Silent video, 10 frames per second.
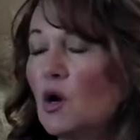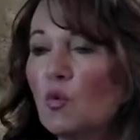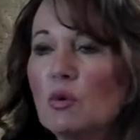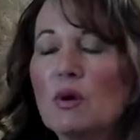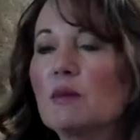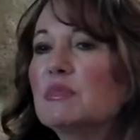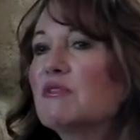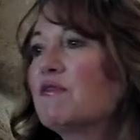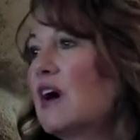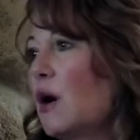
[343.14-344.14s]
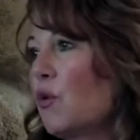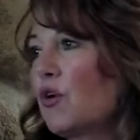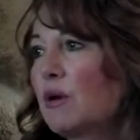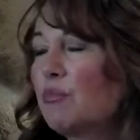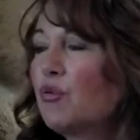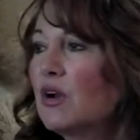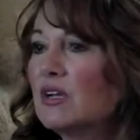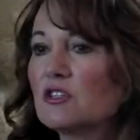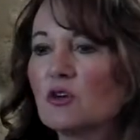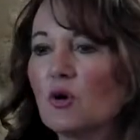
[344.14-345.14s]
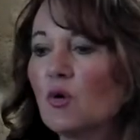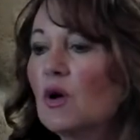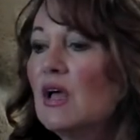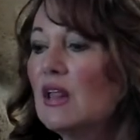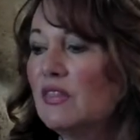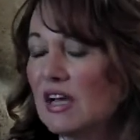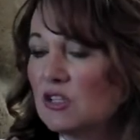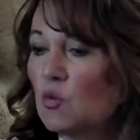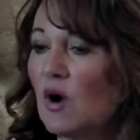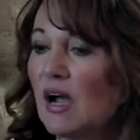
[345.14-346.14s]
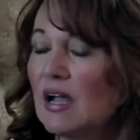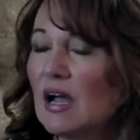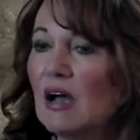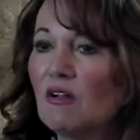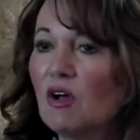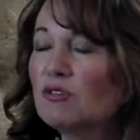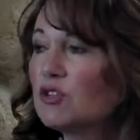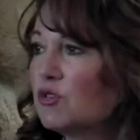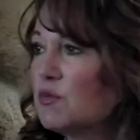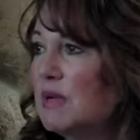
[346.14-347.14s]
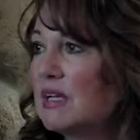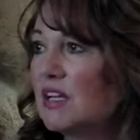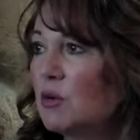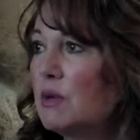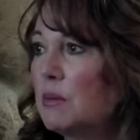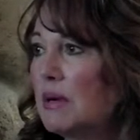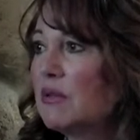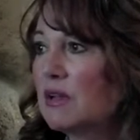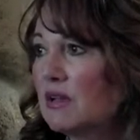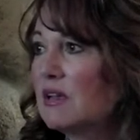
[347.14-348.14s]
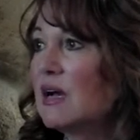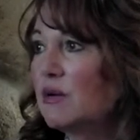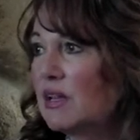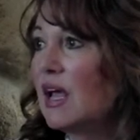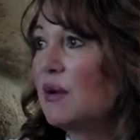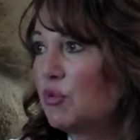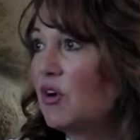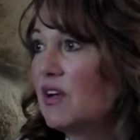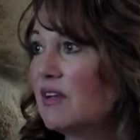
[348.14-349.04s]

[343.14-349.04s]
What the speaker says: We want them devouring print. So that's why I'll also speak a little bit about the Loutit Library.